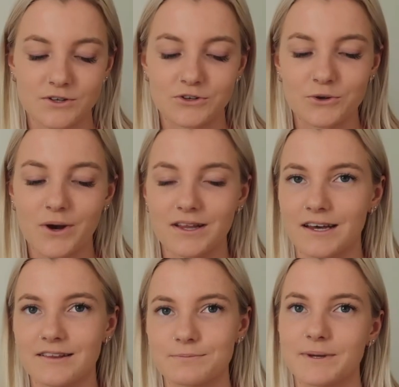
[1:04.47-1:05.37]
so I do quite
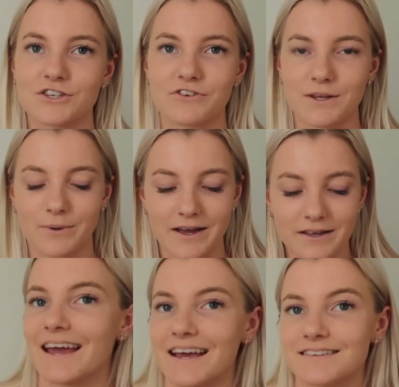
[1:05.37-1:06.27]
like this picture anyway.
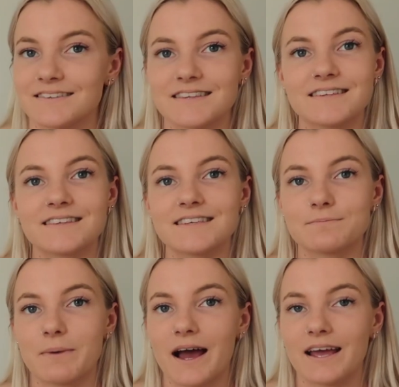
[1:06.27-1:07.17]
Okay, so this is
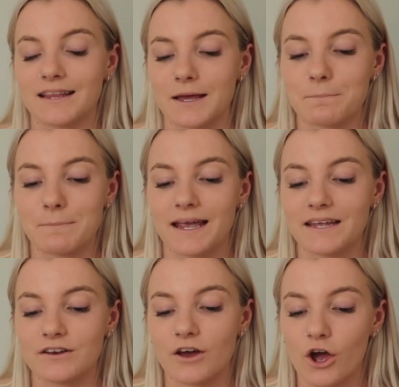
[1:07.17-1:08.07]
my like
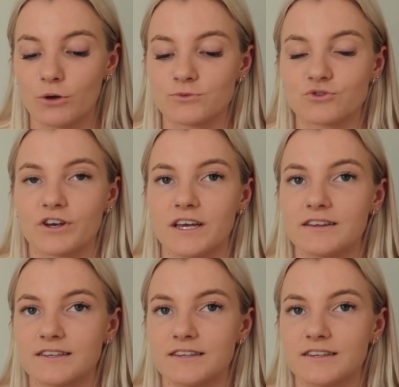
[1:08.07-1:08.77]
main home screen.